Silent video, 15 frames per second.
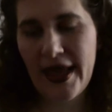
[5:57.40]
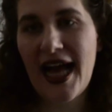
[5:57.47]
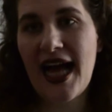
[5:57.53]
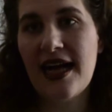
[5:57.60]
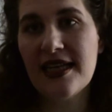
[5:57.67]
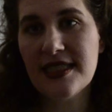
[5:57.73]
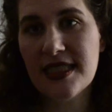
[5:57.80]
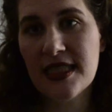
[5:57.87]

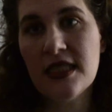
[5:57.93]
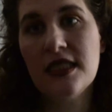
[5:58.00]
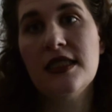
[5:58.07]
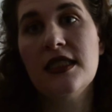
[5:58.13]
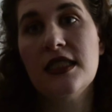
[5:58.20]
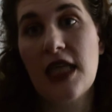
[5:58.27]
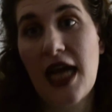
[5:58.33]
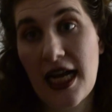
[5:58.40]

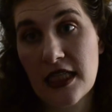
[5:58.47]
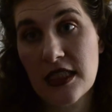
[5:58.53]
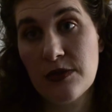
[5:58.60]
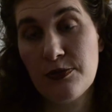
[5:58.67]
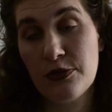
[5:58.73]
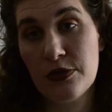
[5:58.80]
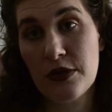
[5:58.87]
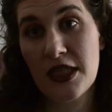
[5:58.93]
Essence Lash
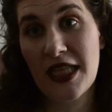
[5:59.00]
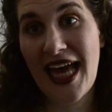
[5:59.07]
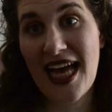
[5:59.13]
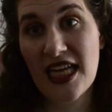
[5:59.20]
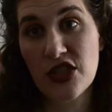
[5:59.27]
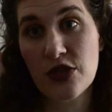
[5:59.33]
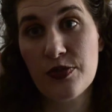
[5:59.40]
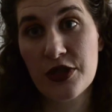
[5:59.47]

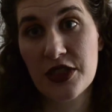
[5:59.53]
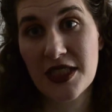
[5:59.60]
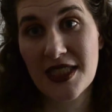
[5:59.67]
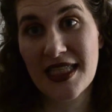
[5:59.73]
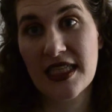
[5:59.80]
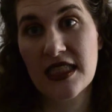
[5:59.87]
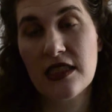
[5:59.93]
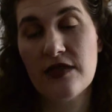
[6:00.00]

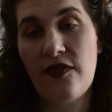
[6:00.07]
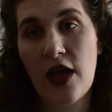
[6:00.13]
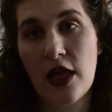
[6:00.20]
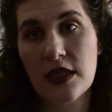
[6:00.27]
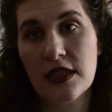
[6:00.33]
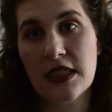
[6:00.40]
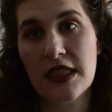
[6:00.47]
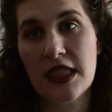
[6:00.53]
Princess
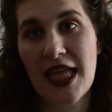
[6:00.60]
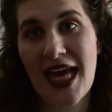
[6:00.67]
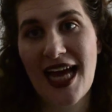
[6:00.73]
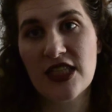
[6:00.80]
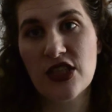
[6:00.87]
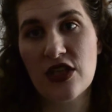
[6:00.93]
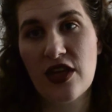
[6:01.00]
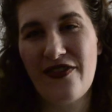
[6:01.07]
False
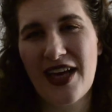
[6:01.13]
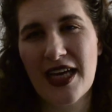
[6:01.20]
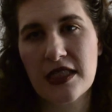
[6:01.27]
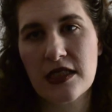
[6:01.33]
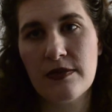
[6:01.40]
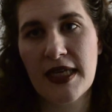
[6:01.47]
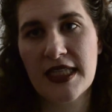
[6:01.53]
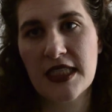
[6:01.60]
Lash
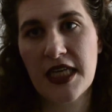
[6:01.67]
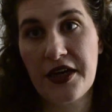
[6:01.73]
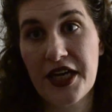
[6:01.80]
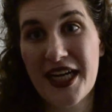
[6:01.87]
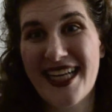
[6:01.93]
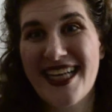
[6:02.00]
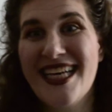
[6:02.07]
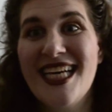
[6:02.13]
Effect
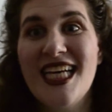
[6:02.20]
Mascara.